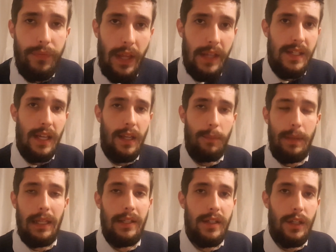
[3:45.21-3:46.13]
that second
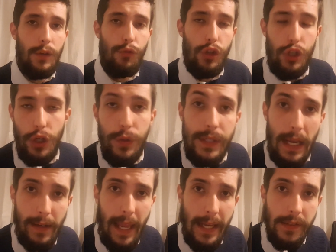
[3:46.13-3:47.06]
mil isn't going to reduce
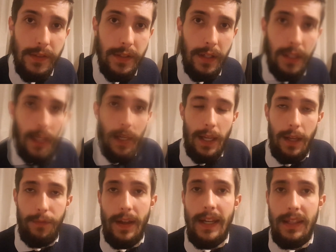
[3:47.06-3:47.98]
our gains.
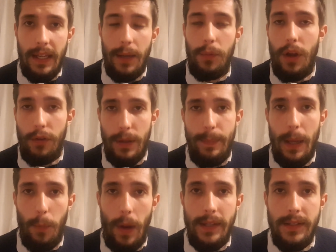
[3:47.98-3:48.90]
If anything, it would only be
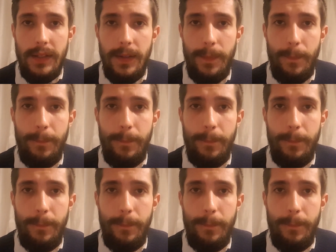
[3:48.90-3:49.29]
a waste.